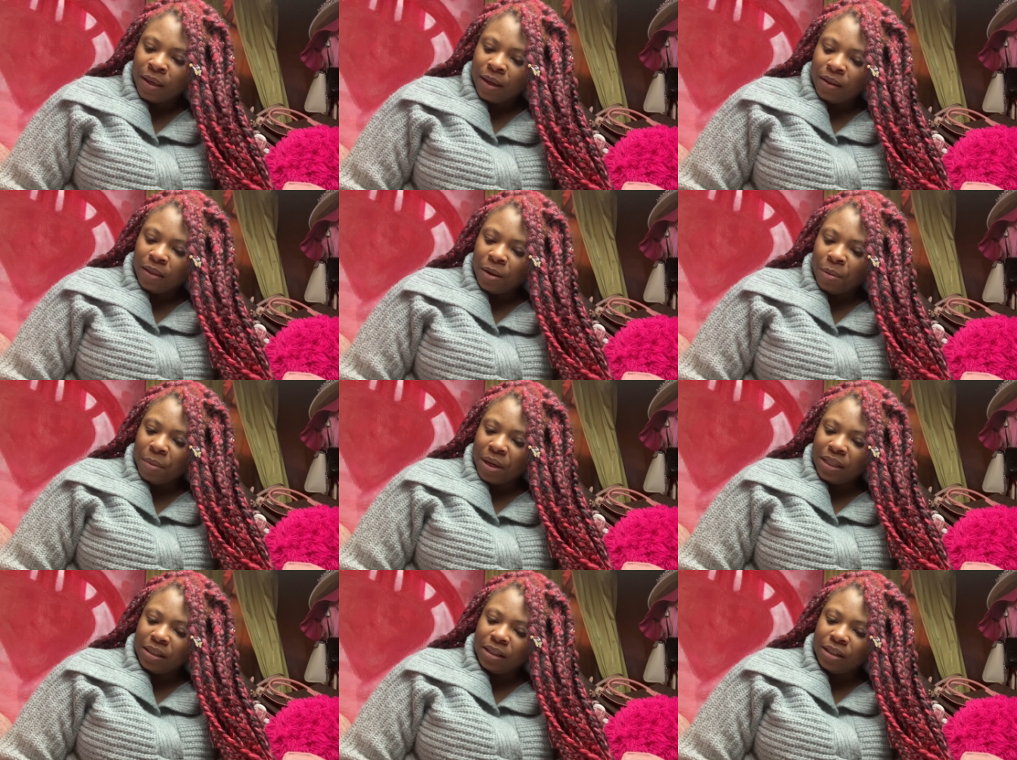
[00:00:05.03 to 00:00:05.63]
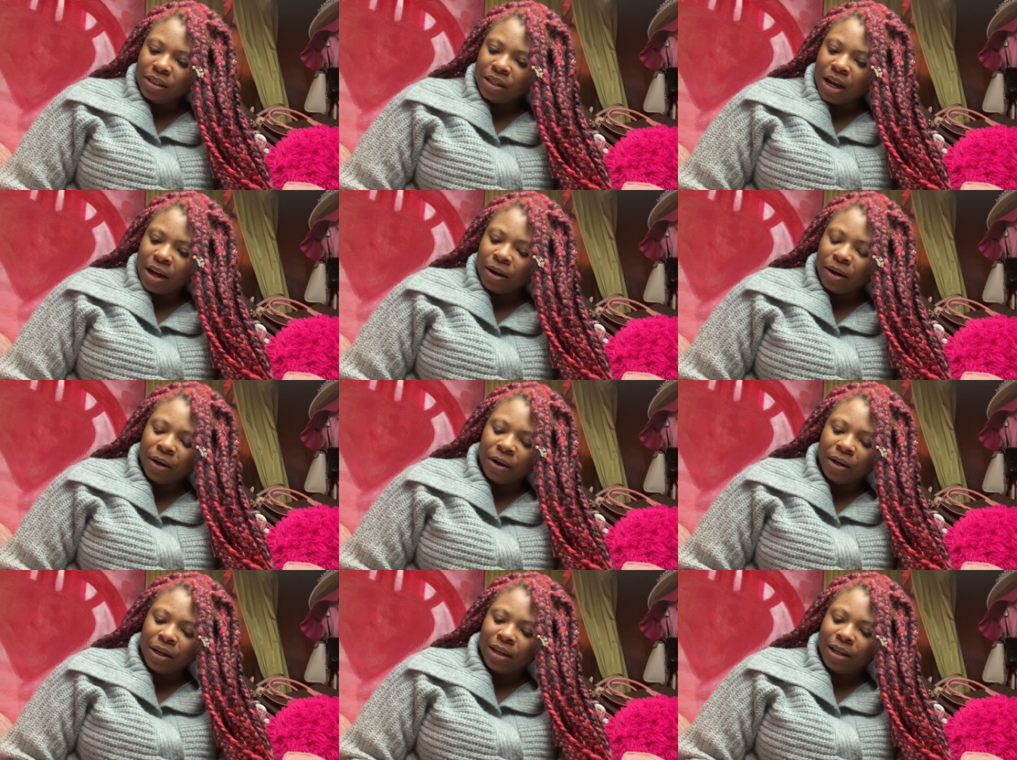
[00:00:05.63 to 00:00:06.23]
The message I
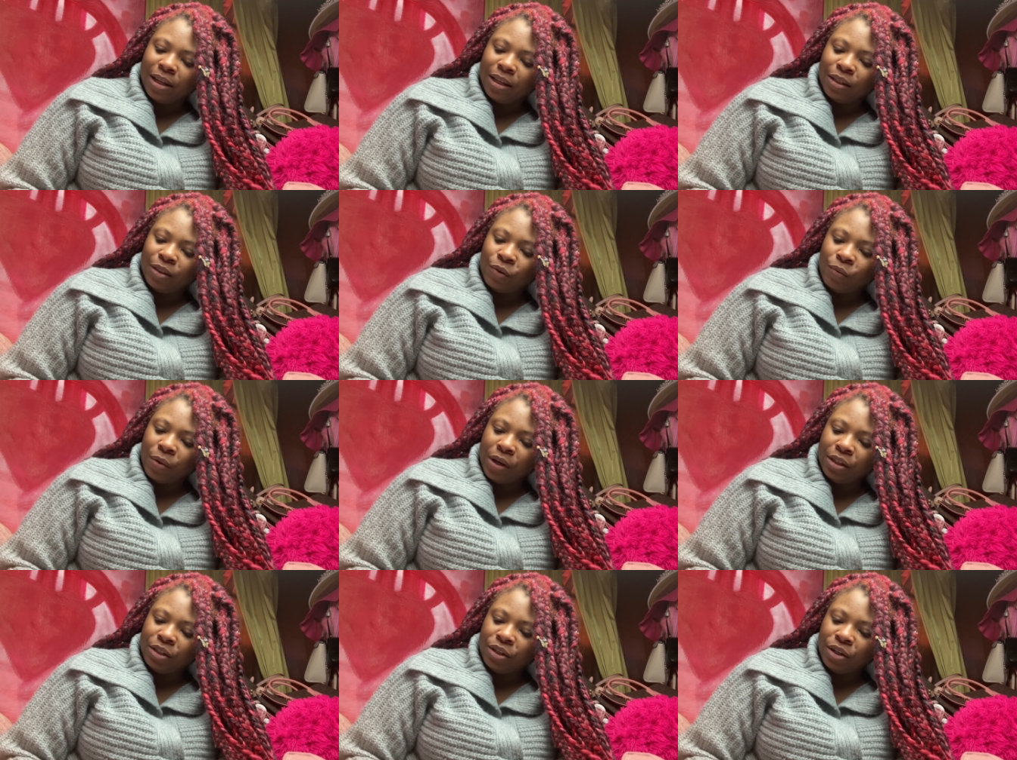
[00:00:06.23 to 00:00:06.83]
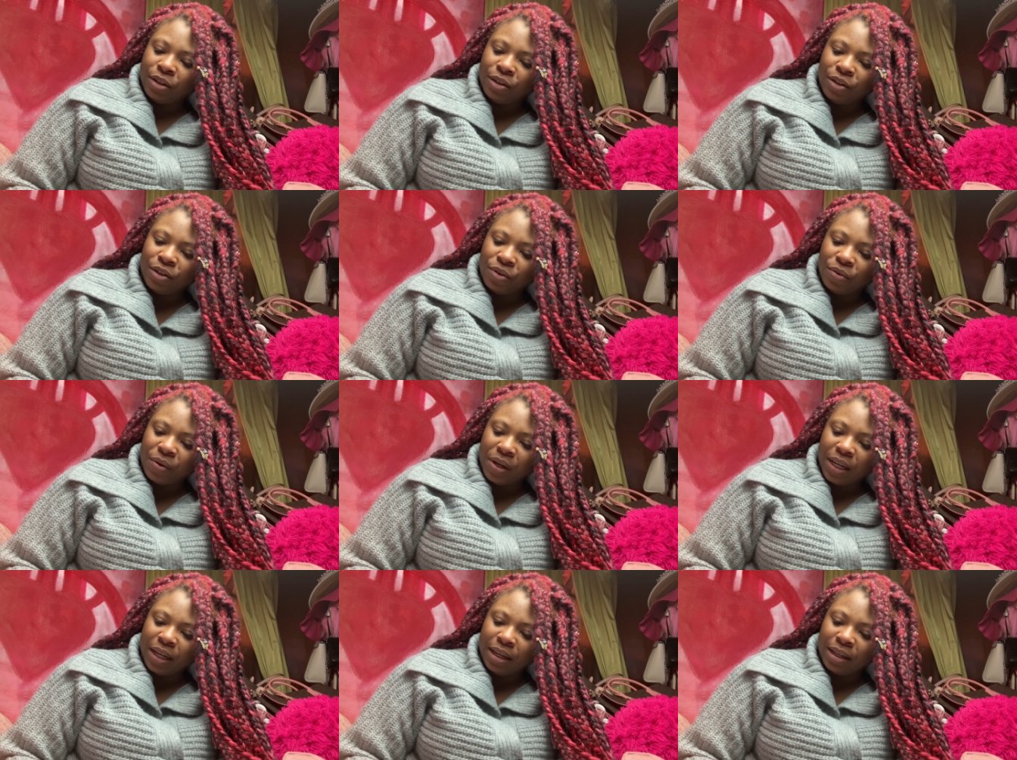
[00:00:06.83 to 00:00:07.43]
heard is, what you're
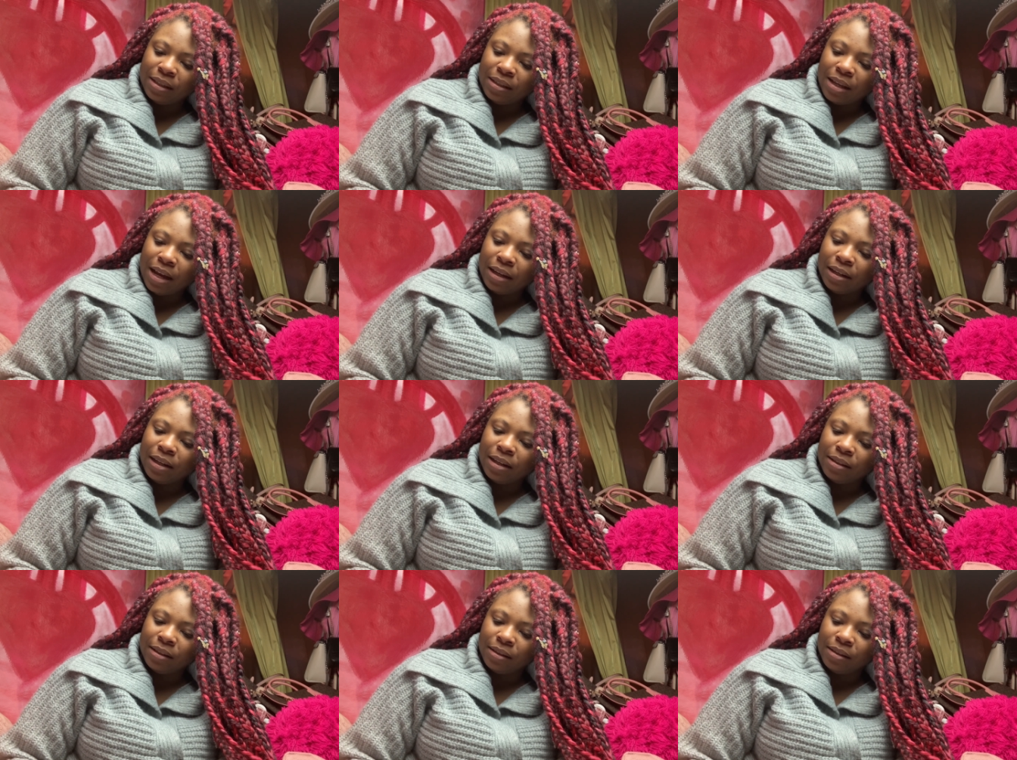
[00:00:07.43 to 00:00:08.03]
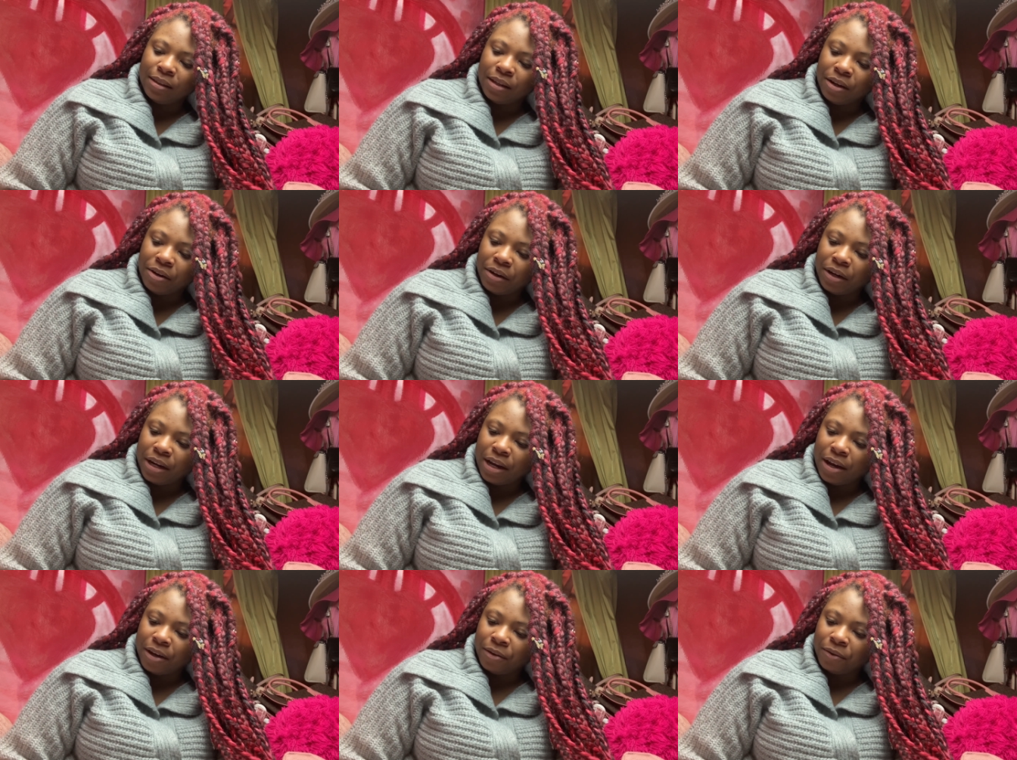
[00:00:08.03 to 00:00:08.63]
doing is not necessary
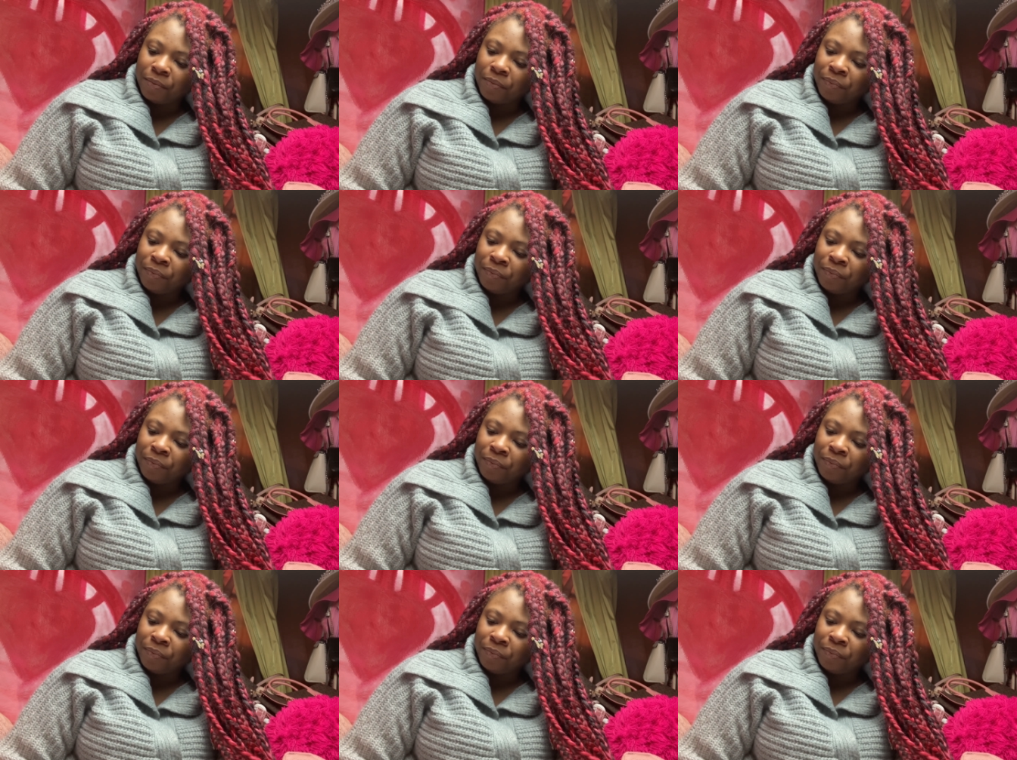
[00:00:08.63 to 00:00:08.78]
now.